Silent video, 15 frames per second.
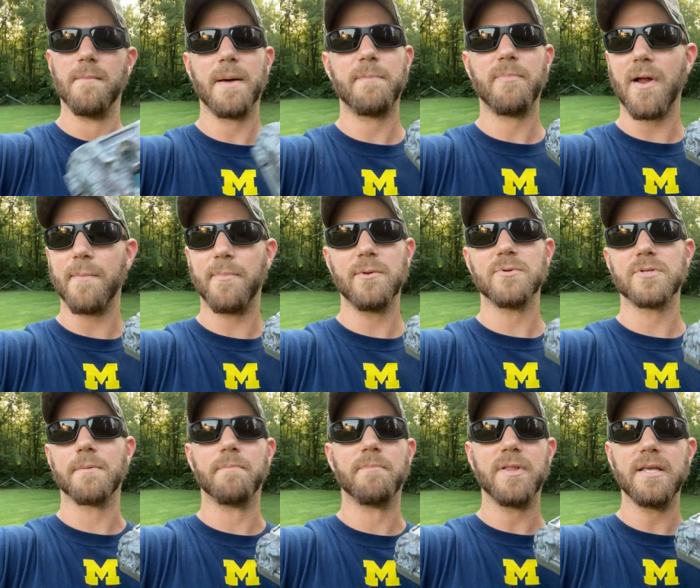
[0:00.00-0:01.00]
My property was
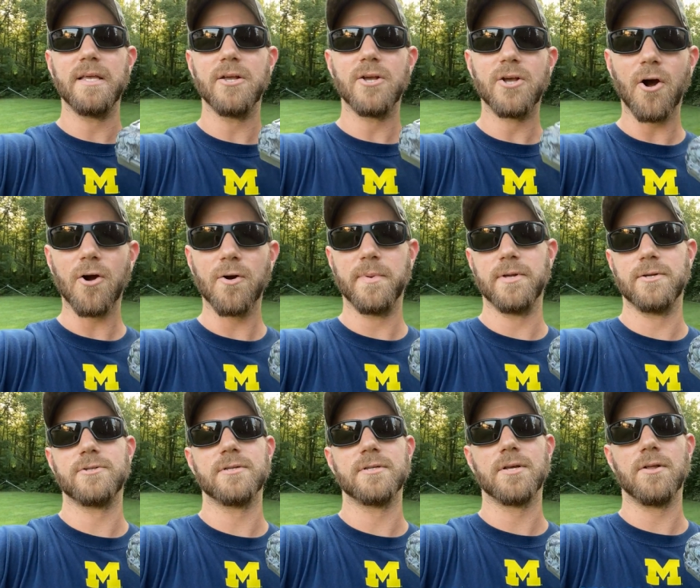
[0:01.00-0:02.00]
complete
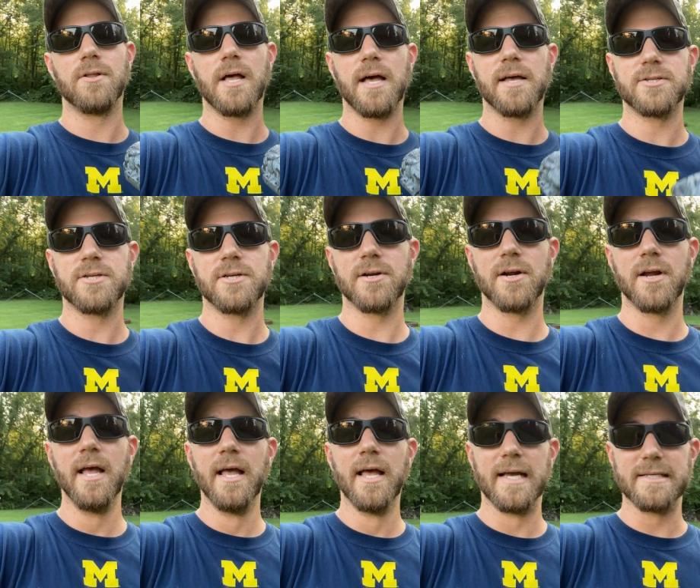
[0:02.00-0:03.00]
garbage until last year,
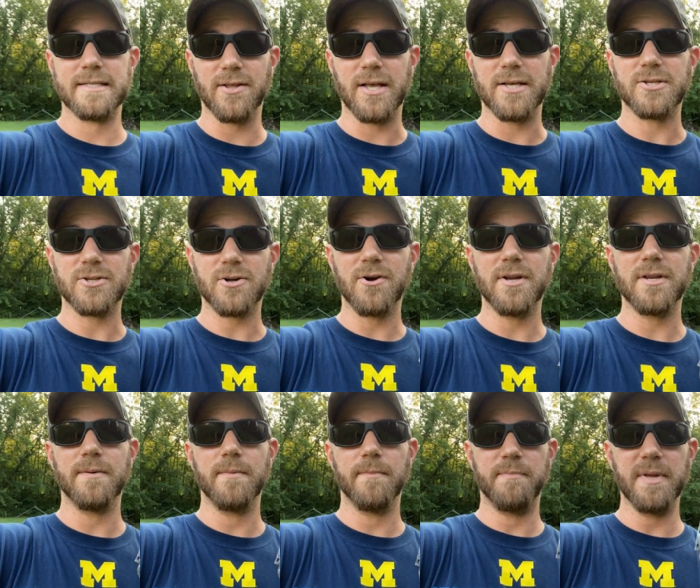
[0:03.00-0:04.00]
until I
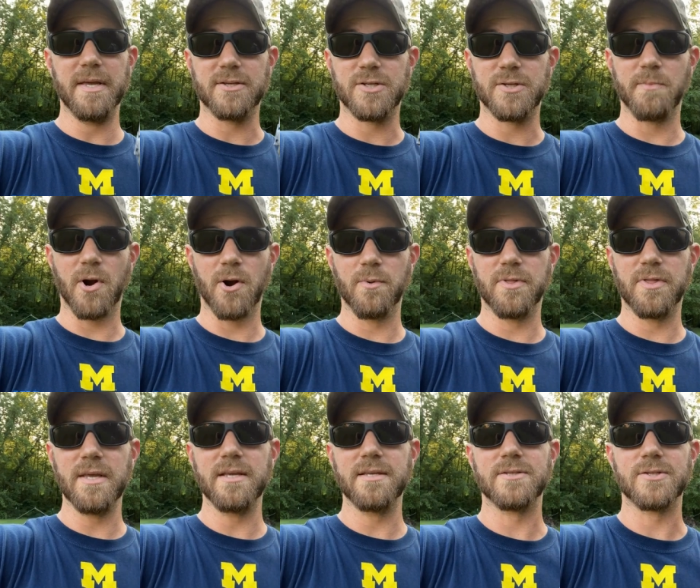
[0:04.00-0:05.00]
started being smart with
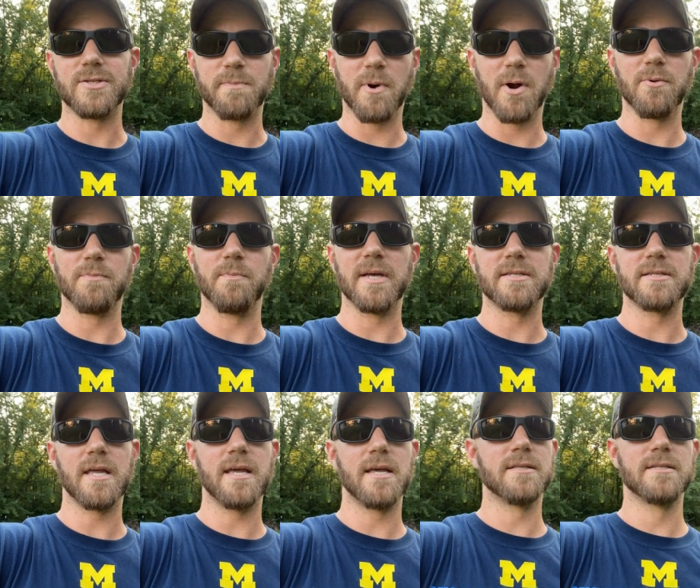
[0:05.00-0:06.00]
these and smart with my
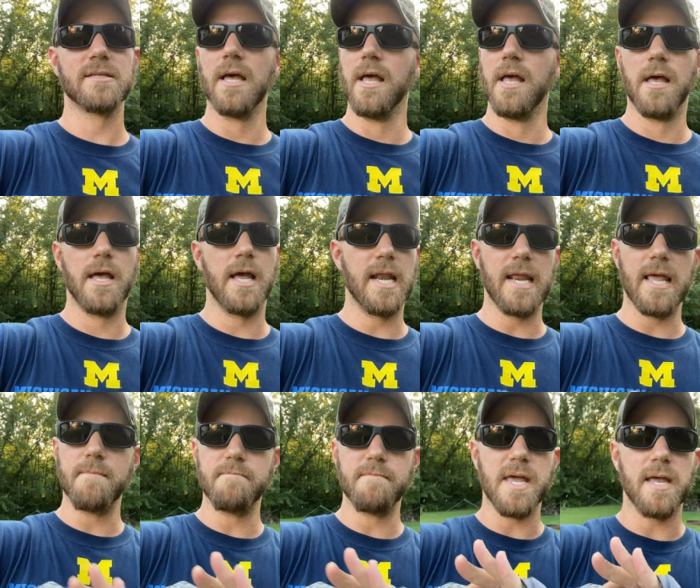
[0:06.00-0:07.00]
stands, and
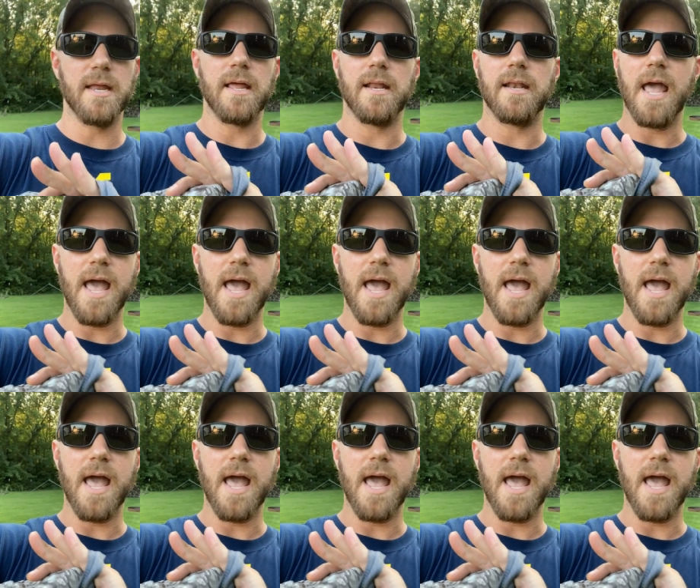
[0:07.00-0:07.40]
it made an